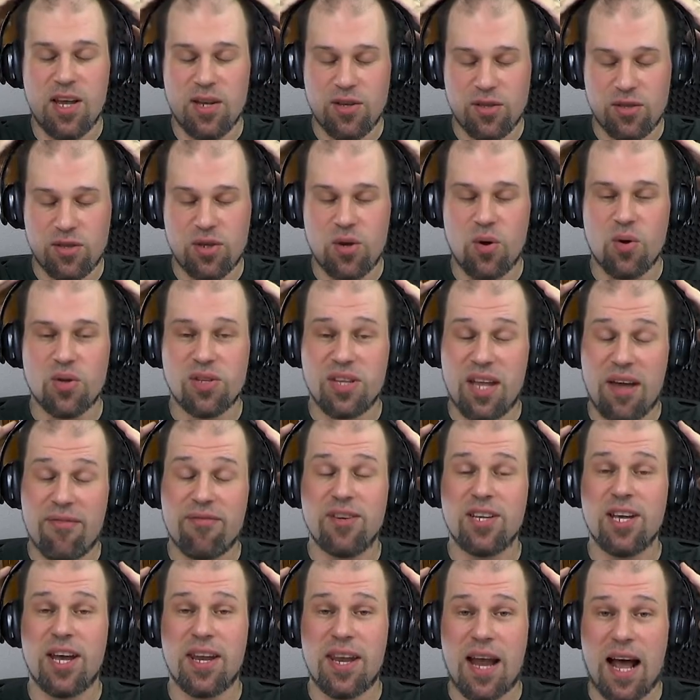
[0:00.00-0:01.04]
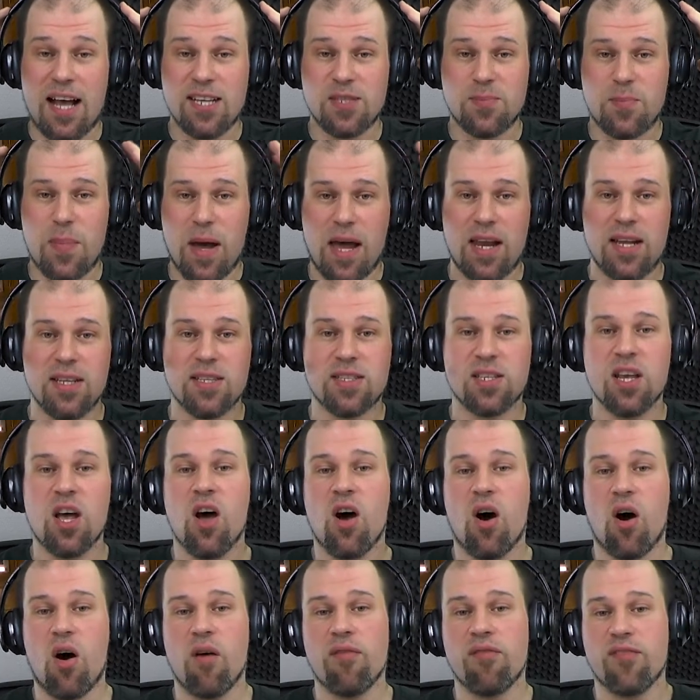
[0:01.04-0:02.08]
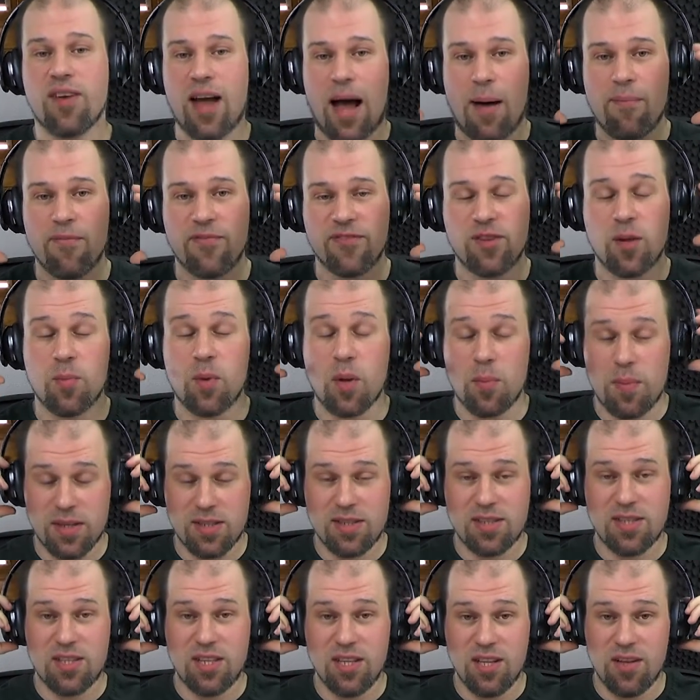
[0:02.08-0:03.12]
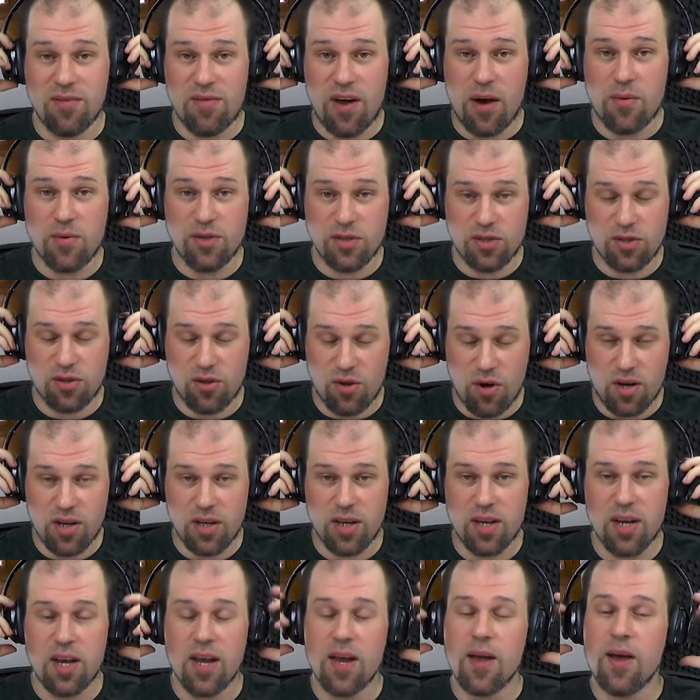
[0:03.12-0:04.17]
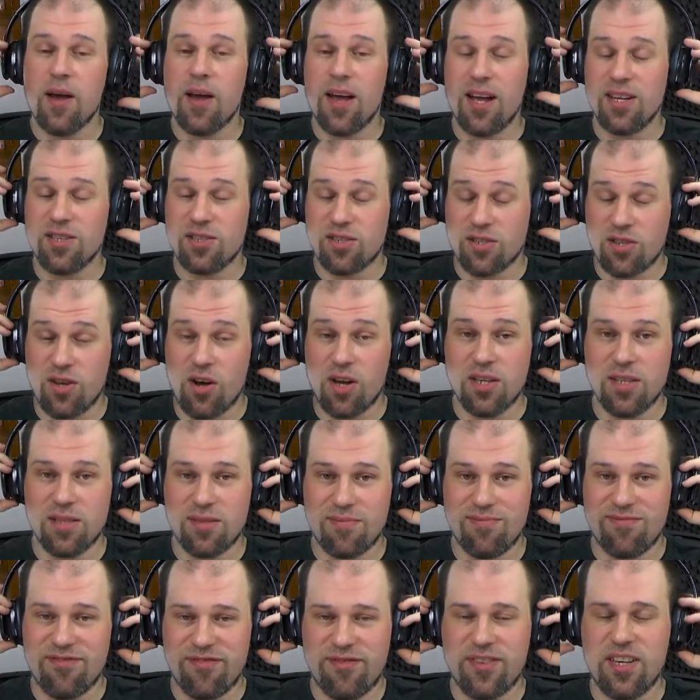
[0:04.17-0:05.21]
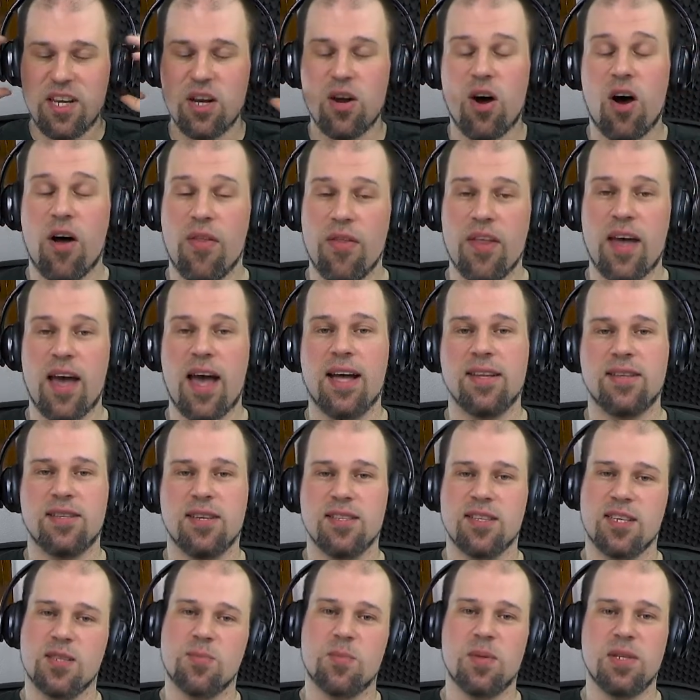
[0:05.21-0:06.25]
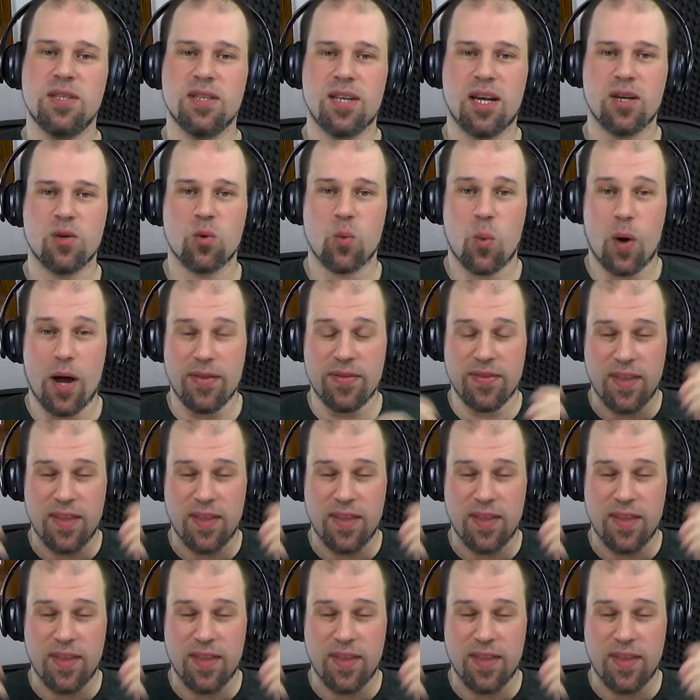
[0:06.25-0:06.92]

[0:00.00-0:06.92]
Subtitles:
So definitely a nice balance of comfortable but still very sturdy and solid feel on the head. This has been done quite